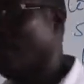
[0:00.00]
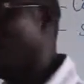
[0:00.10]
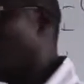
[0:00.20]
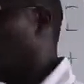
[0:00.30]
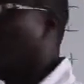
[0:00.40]

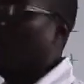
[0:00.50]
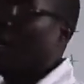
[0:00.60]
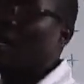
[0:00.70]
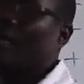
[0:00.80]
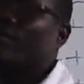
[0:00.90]

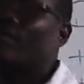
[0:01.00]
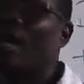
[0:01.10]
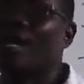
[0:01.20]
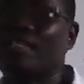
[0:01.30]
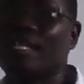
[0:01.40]
therefore, the
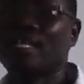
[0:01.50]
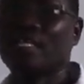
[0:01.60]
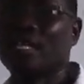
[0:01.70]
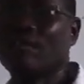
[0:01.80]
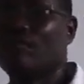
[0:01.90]

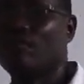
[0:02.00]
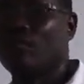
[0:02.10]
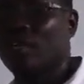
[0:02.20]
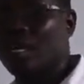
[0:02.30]
adjective